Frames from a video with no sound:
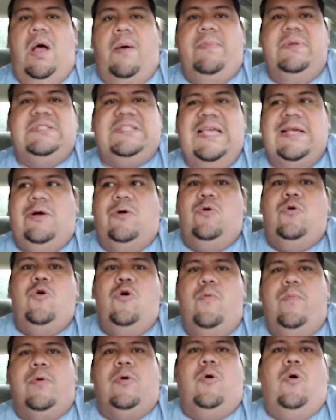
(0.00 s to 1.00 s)
I'm gonna take an
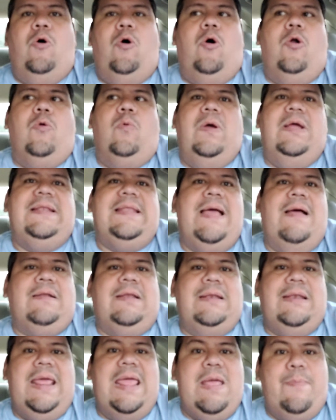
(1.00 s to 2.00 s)
Uber all the way down
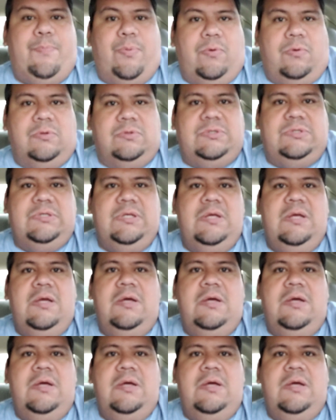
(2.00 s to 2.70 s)
to Naples,